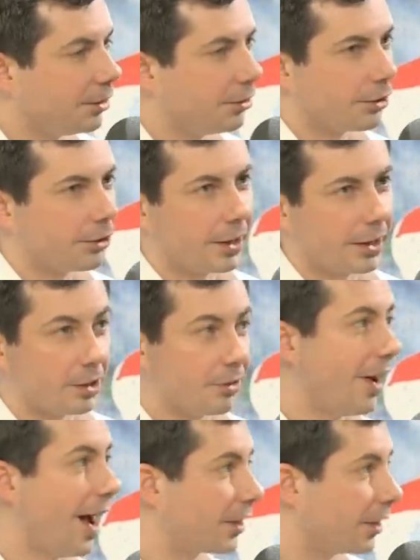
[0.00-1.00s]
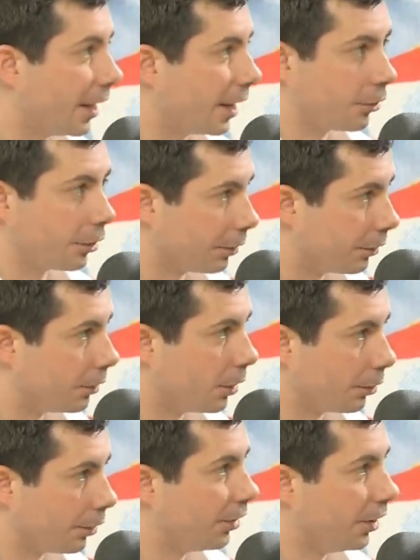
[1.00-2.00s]
Just like the fact that I served
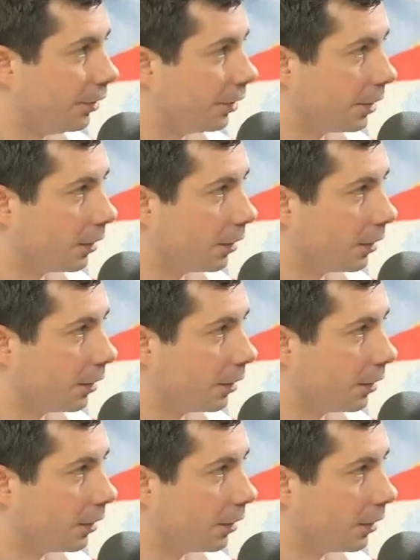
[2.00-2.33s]
overseas in,